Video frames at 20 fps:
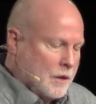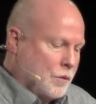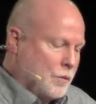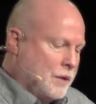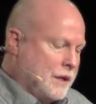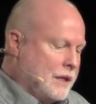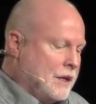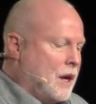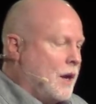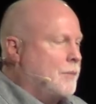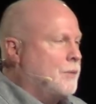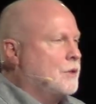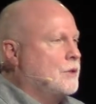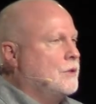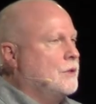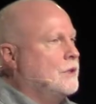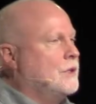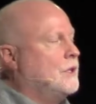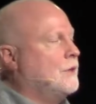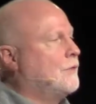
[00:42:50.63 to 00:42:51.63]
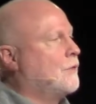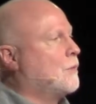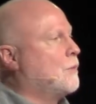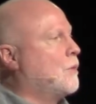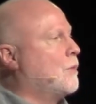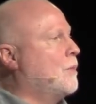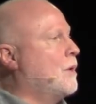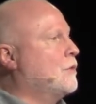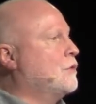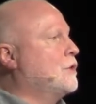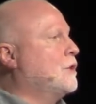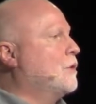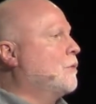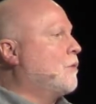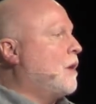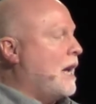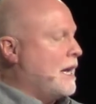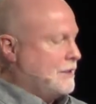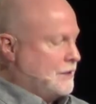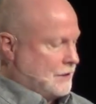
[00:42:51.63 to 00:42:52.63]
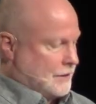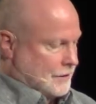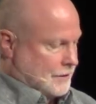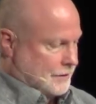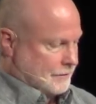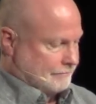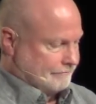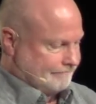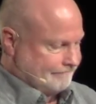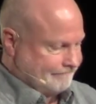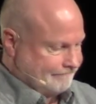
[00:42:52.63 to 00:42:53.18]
when an opportunity for promotion arises.